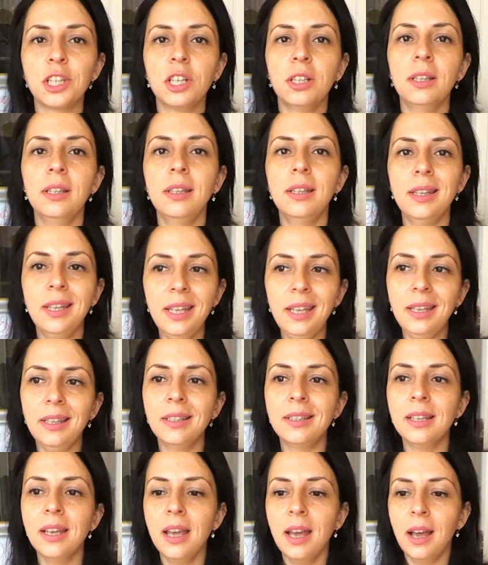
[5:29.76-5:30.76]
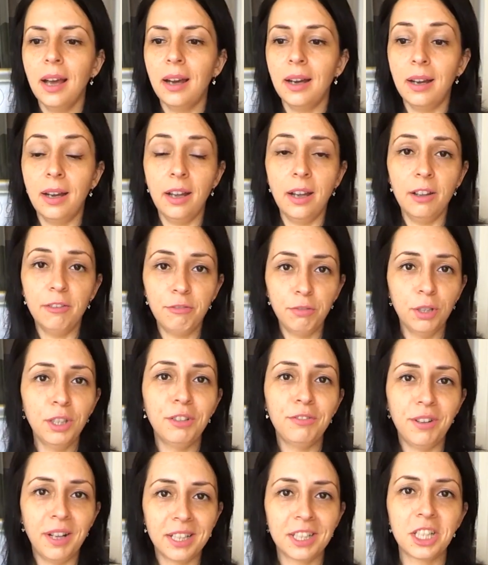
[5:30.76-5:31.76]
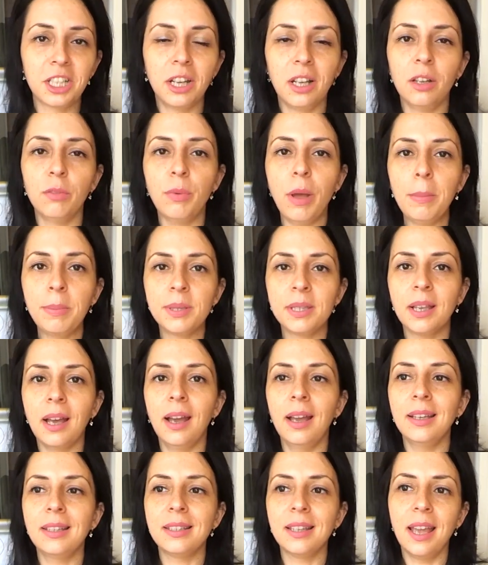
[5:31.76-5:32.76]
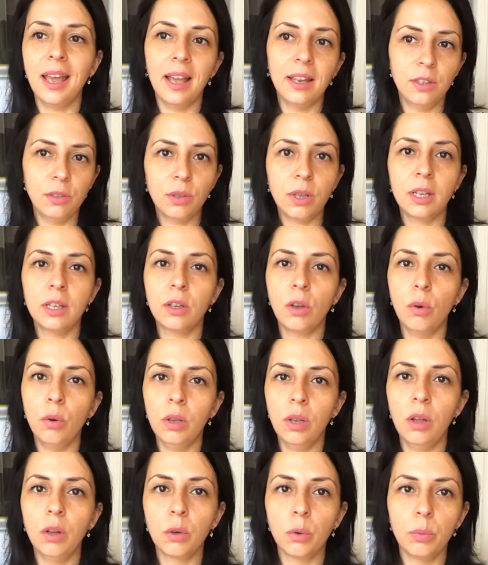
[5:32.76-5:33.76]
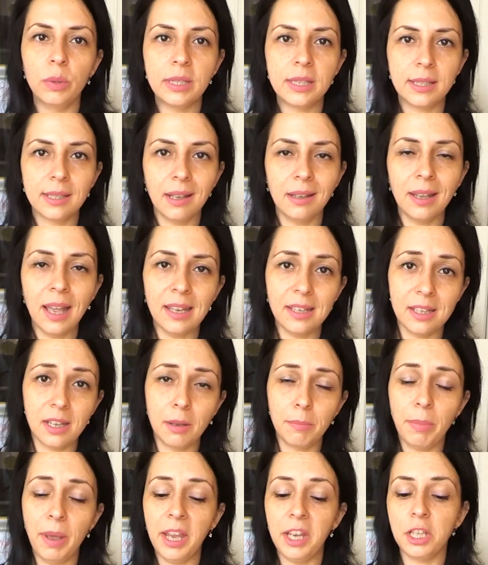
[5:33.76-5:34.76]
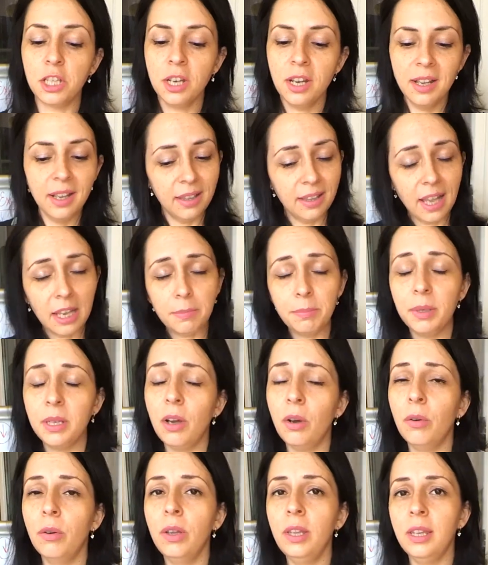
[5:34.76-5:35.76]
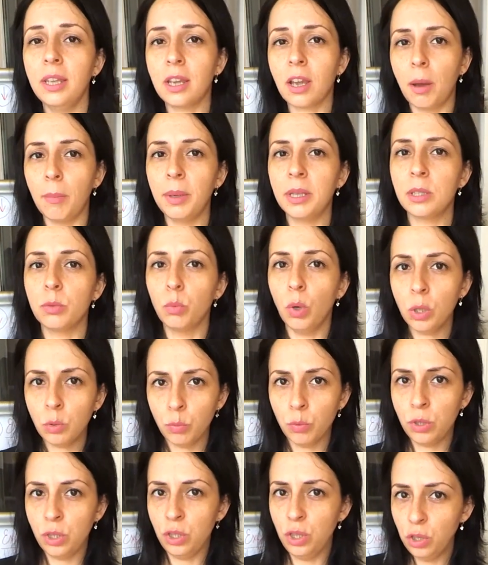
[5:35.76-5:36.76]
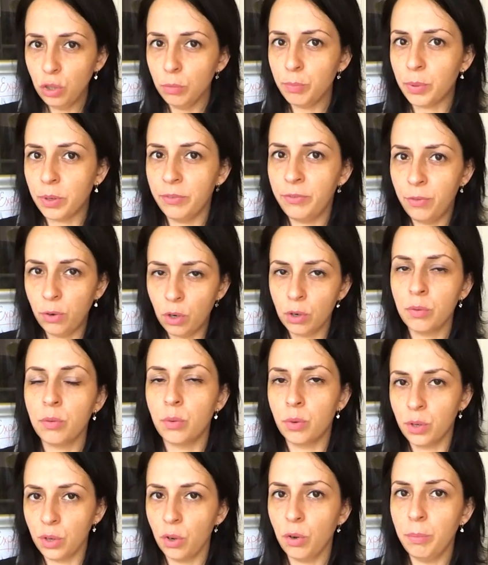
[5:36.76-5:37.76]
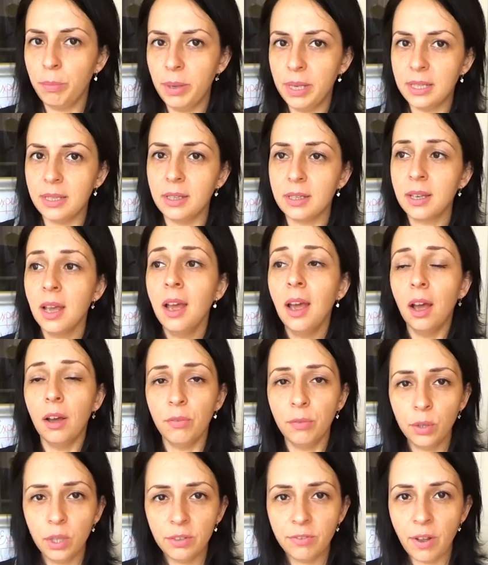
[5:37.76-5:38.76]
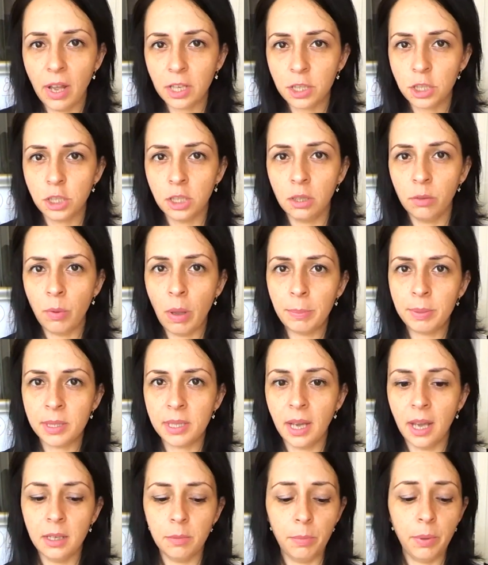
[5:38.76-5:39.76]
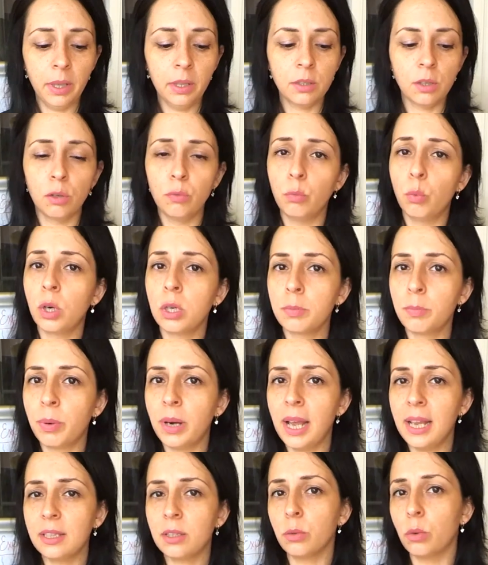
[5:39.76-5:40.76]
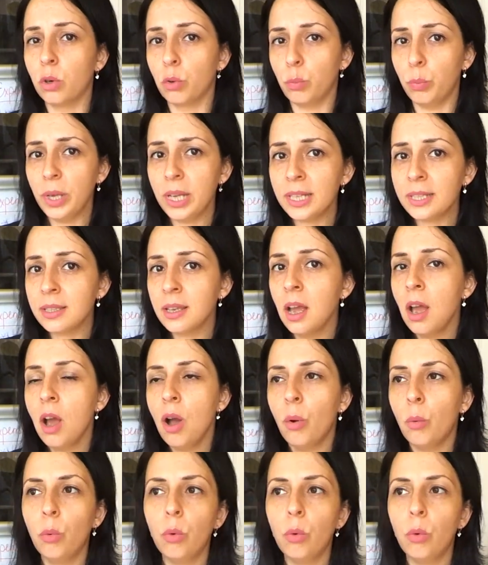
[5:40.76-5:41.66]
actually need a fully functional website and you can go along with landing page. Let me know in the comments what would you prefer for your business, a fully functional website built on WordPress or Wix,